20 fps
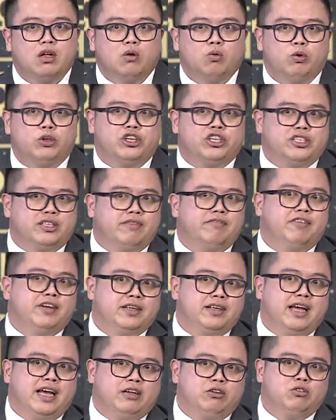which is something
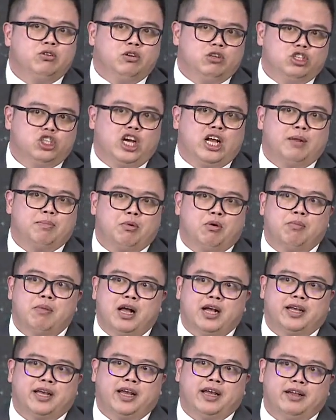that, you know, the China bond
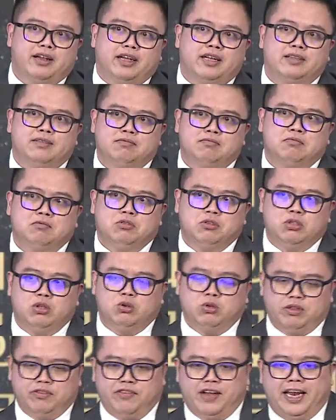market and, you know,
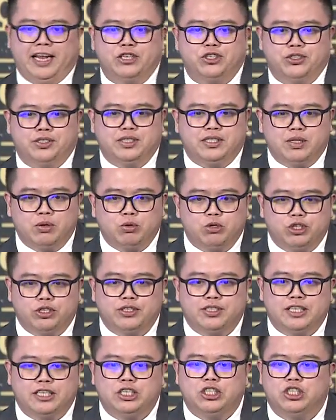the financial
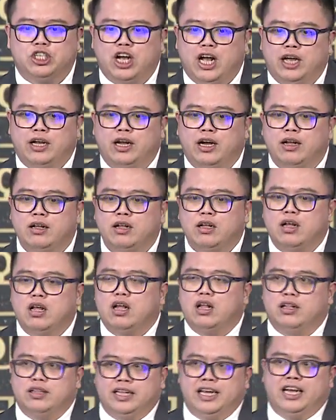institutions in China,
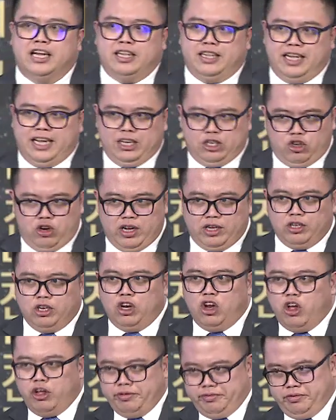they are trying to
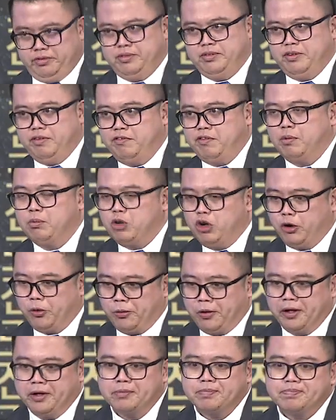learn from
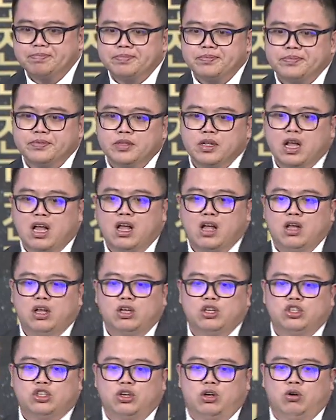Korea.
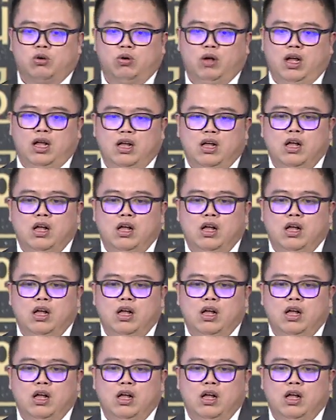So,